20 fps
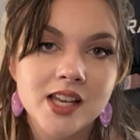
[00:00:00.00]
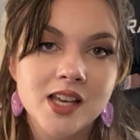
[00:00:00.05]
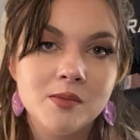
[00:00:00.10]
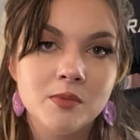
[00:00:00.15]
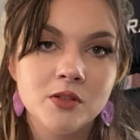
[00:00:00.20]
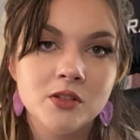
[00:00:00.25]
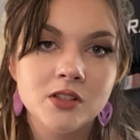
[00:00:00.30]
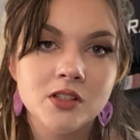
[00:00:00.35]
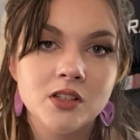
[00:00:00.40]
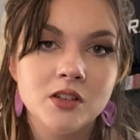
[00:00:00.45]

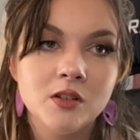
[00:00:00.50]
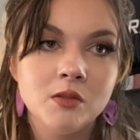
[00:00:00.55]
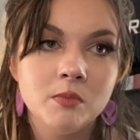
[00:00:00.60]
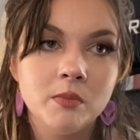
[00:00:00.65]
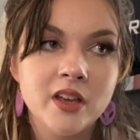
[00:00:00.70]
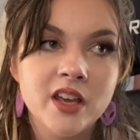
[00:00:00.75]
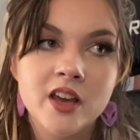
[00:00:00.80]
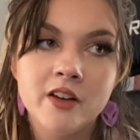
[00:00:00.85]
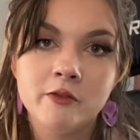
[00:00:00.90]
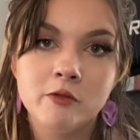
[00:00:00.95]
able to
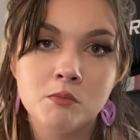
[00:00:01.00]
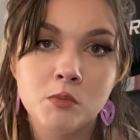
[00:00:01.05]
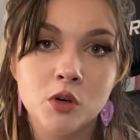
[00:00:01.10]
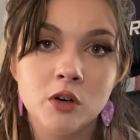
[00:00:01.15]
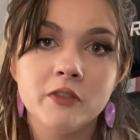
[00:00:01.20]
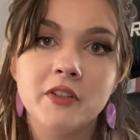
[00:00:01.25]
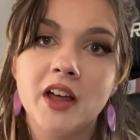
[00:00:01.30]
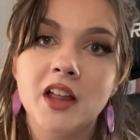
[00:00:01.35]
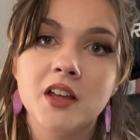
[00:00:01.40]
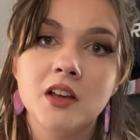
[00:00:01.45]
be a
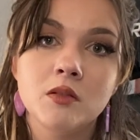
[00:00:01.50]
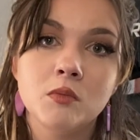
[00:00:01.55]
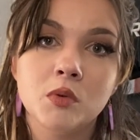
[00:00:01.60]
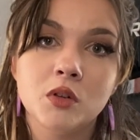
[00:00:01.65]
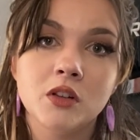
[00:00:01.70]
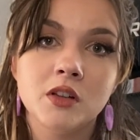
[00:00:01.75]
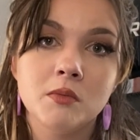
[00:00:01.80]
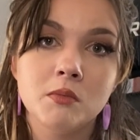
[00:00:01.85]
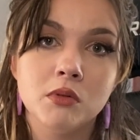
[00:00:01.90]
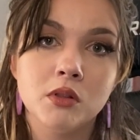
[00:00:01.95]
more
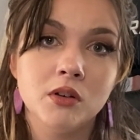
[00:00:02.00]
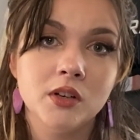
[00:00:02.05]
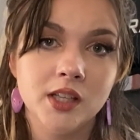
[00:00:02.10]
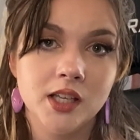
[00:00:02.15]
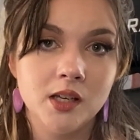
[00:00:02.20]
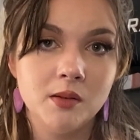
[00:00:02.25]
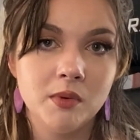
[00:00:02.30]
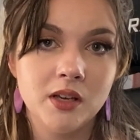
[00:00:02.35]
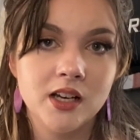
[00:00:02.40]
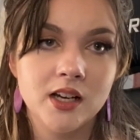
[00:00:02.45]
valuable
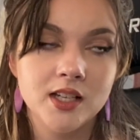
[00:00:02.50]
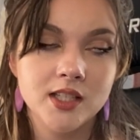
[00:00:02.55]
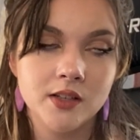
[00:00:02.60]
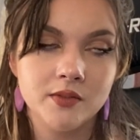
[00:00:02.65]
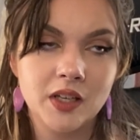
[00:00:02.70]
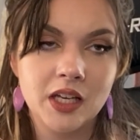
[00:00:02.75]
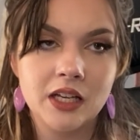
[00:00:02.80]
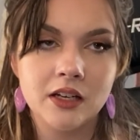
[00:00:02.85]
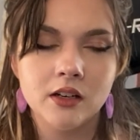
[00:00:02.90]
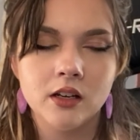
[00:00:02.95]
employee because of
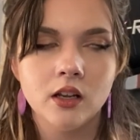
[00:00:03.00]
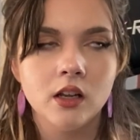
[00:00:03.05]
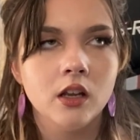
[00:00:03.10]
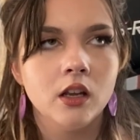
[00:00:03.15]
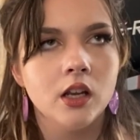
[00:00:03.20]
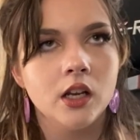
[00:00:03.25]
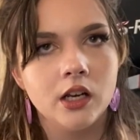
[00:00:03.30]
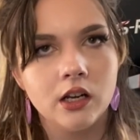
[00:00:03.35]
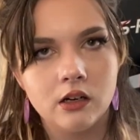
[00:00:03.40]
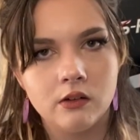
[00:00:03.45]
it.
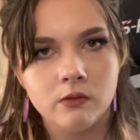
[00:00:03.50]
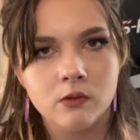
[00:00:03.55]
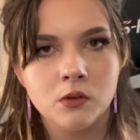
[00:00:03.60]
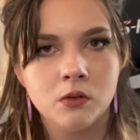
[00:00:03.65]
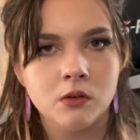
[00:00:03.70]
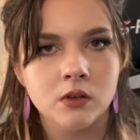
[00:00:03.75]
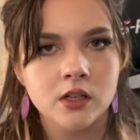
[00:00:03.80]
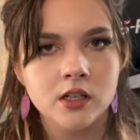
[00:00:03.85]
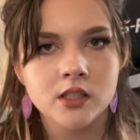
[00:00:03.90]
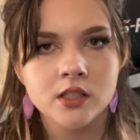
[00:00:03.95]
Now, of
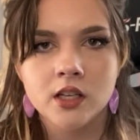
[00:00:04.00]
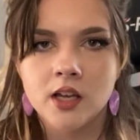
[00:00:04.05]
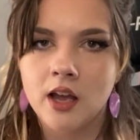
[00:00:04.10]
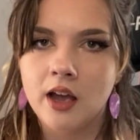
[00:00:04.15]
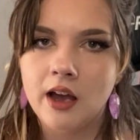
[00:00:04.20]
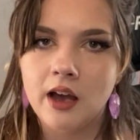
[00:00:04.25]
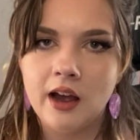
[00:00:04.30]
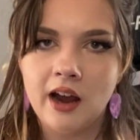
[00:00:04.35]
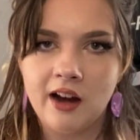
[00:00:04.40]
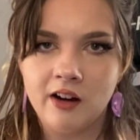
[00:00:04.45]
course,
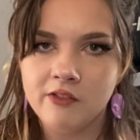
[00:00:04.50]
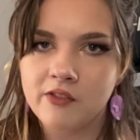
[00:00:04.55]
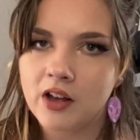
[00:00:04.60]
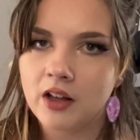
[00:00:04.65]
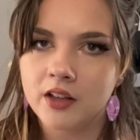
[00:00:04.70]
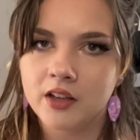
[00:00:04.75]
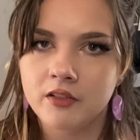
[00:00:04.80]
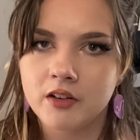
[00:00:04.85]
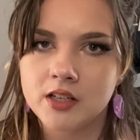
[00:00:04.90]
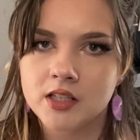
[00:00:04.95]
our
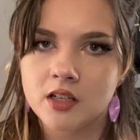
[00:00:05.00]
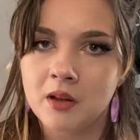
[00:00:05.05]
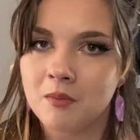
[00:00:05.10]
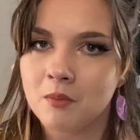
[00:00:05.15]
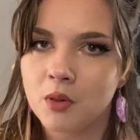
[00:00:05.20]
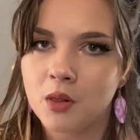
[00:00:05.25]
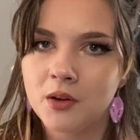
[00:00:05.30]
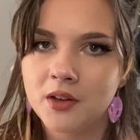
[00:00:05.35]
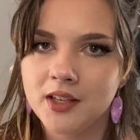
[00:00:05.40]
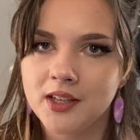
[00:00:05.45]
value as an
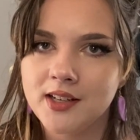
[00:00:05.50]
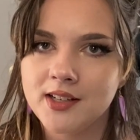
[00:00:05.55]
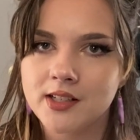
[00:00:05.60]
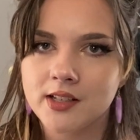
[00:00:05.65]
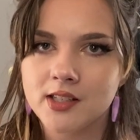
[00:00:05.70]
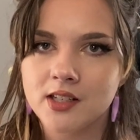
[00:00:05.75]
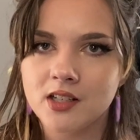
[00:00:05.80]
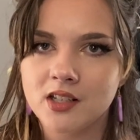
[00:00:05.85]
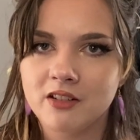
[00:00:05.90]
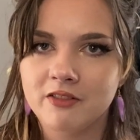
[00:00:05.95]
employee
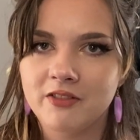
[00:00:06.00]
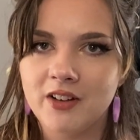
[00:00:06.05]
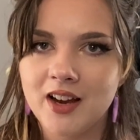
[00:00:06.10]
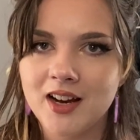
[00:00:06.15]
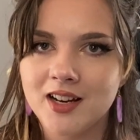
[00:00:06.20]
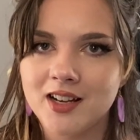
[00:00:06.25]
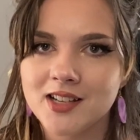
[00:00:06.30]
doesn't define